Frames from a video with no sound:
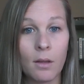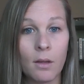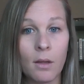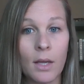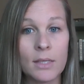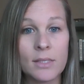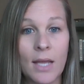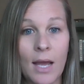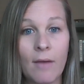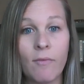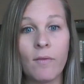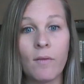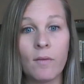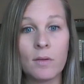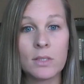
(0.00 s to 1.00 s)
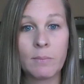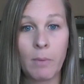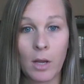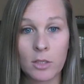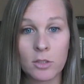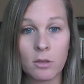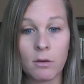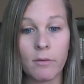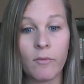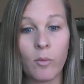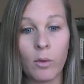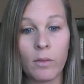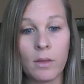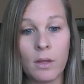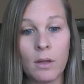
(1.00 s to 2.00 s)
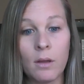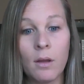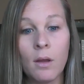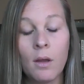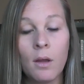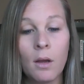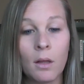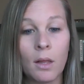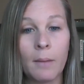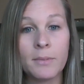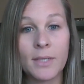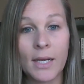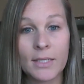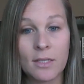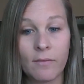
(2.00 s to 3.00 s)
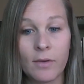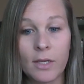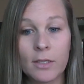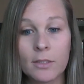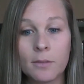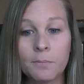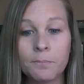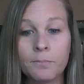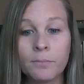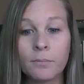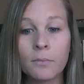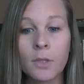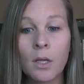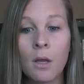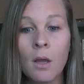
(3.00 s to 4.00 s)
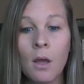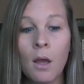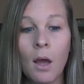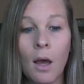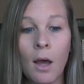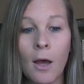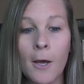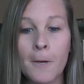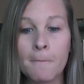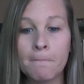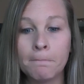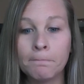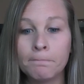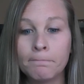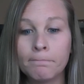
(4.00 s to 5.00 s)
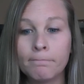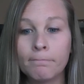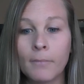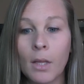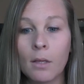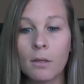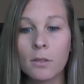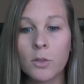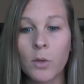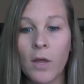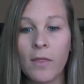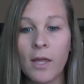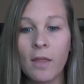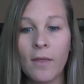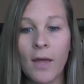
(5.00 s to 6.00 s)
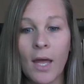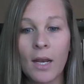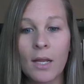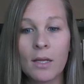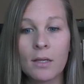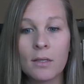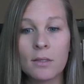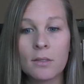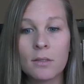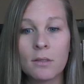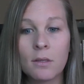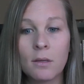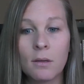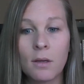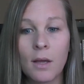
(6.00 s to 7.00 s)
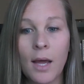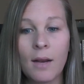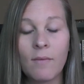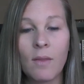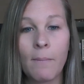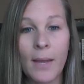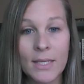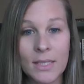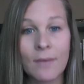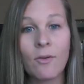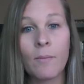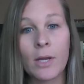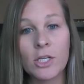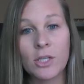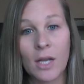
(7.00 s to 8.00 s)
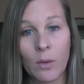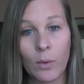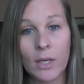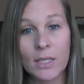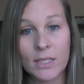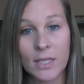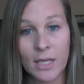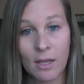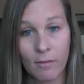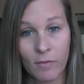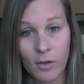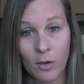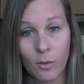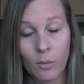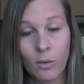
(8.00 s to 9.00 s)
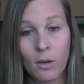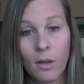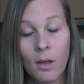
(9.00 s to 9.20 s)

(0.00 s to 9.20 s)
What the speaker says: a staff sponsor for the clubs and activities. So I think that is kind of the basic information I wanted to give you.